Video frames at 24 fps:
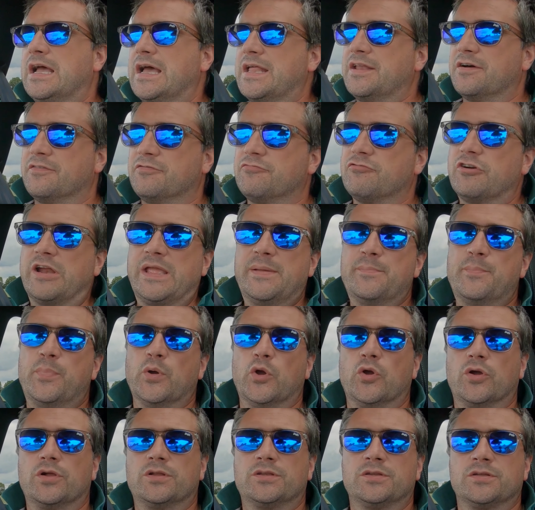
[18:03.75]
And I've
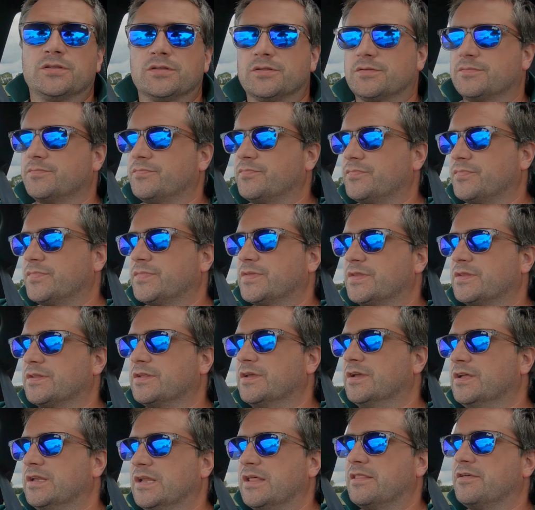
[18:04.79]
rebooked
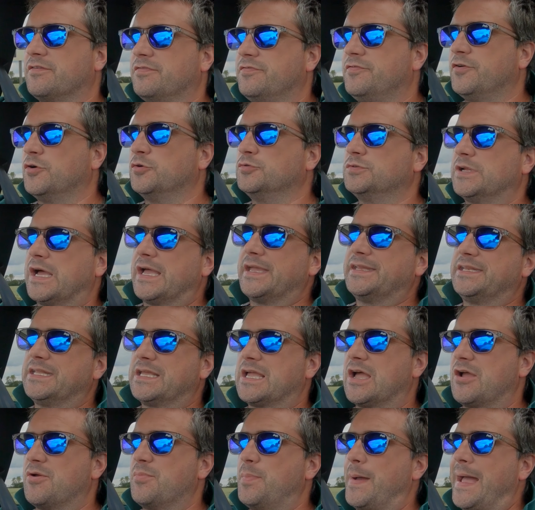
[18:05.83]
another full day to
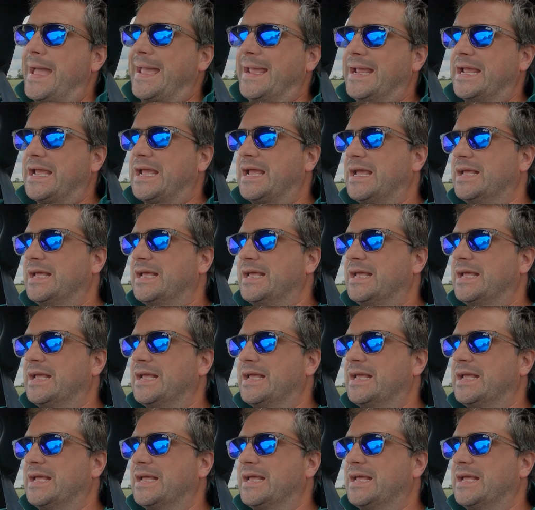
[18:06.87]
go back